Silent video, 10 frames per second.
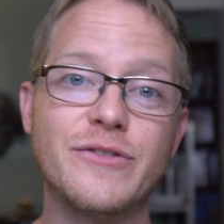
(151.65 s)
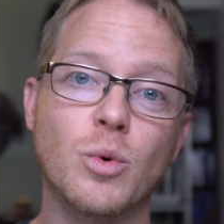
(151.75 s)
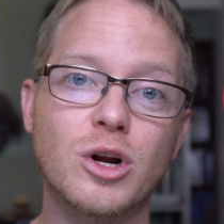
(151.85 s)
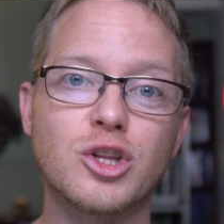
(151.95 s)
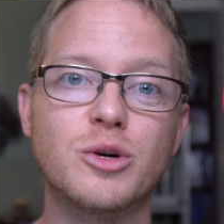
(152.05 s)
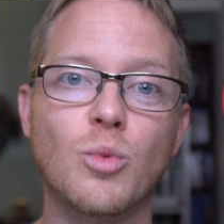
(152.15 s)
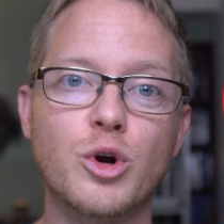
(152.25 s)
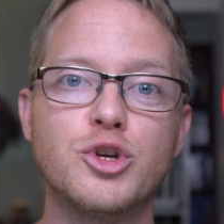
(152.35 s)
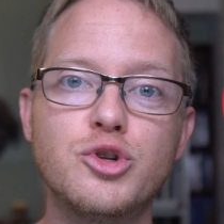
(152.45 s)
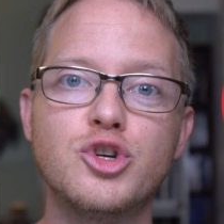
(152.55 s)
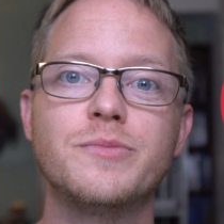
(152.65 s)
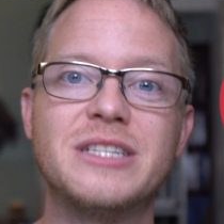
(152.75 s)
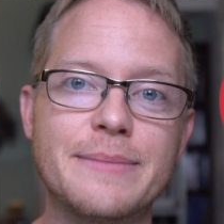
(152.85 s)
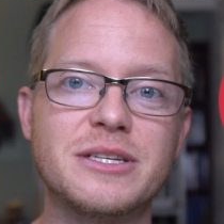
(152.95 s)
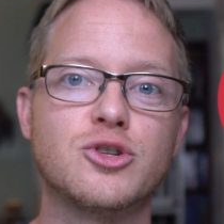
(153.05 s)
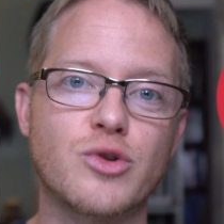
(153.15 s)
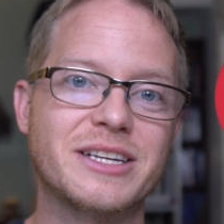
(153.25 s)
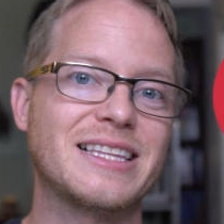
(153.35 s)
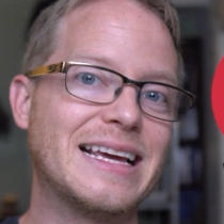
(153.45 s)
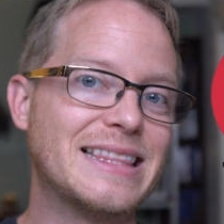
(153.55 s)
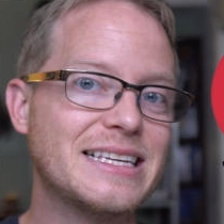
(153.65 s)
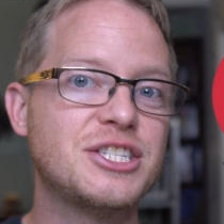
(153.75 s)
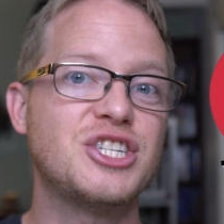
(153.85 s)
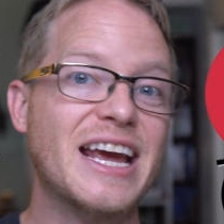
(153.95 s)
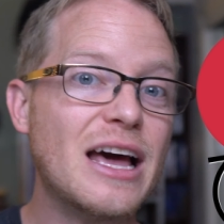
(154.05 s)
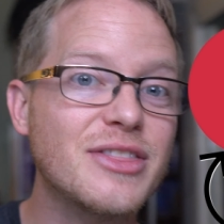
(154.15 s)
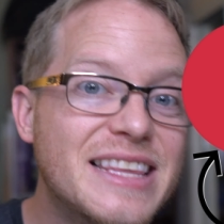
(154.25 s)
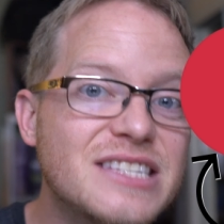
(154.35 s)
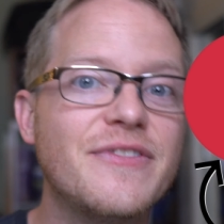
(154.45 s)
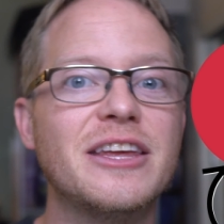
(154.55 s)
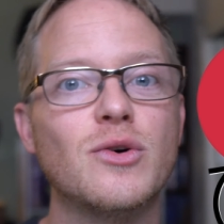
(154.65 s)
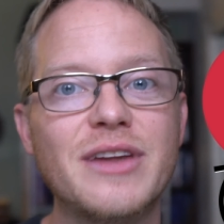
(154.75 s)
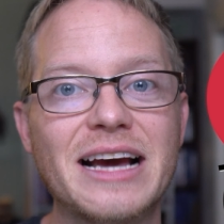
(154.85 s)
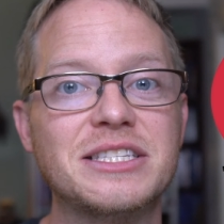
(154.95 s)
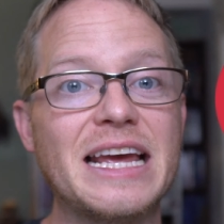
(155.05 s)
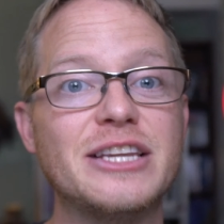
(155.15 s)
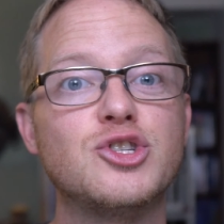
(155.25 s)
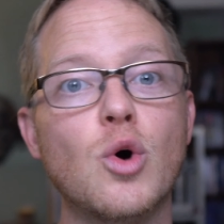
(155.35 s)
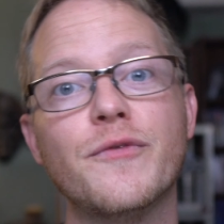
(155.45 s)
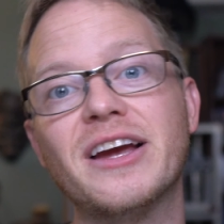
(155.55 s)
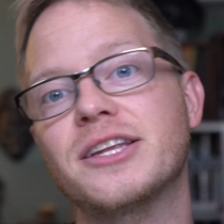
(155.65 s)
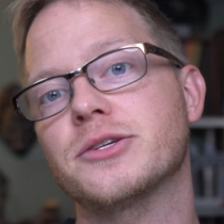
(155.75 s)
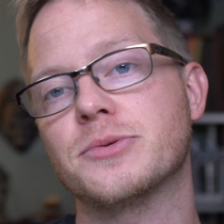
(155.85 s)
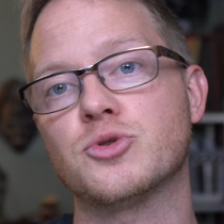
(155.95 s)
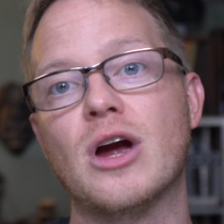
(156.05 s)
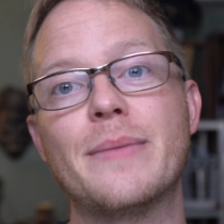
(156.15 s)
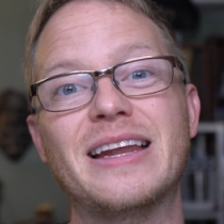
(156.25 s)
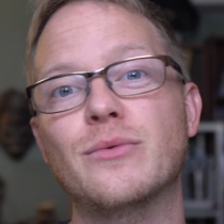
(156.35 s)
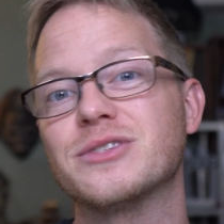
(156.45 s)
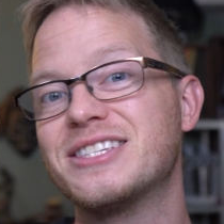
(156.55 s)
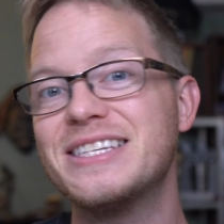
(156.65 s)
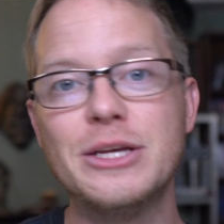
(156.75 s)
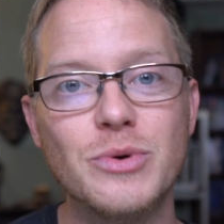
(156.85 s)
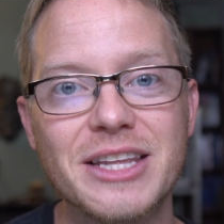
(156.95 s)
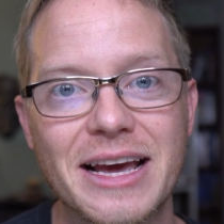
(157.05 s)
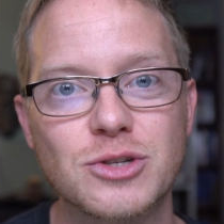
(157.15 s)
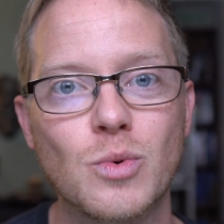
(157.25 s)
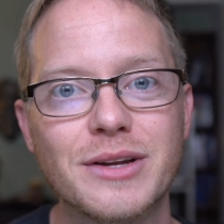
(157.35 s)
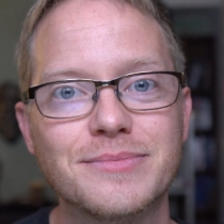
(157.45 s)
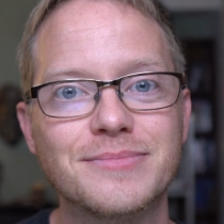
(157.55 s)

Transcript: If you wanna learn more YouTube tips and tricks like this, check out this video next, and don't forget to subscribe, and I will see you in the next one.